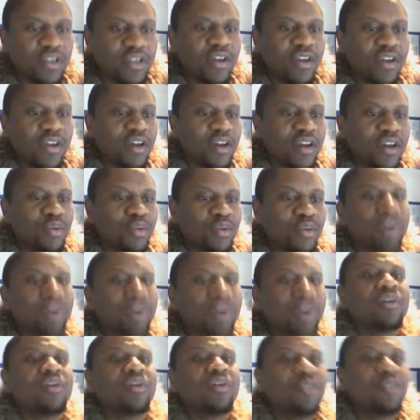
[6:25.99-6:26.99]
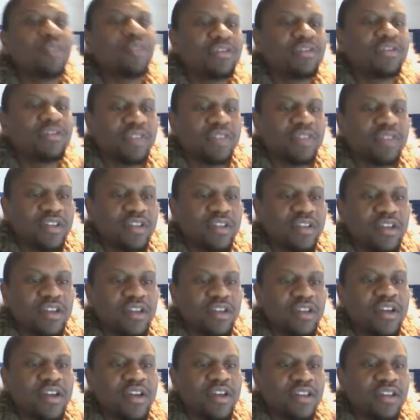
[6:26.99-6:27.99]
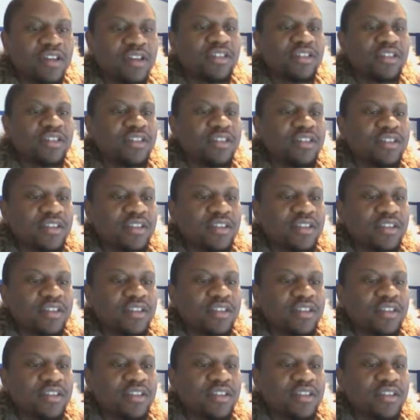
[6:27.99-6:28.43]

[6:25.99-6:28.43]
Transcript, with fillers: And when you're motivated and energetic,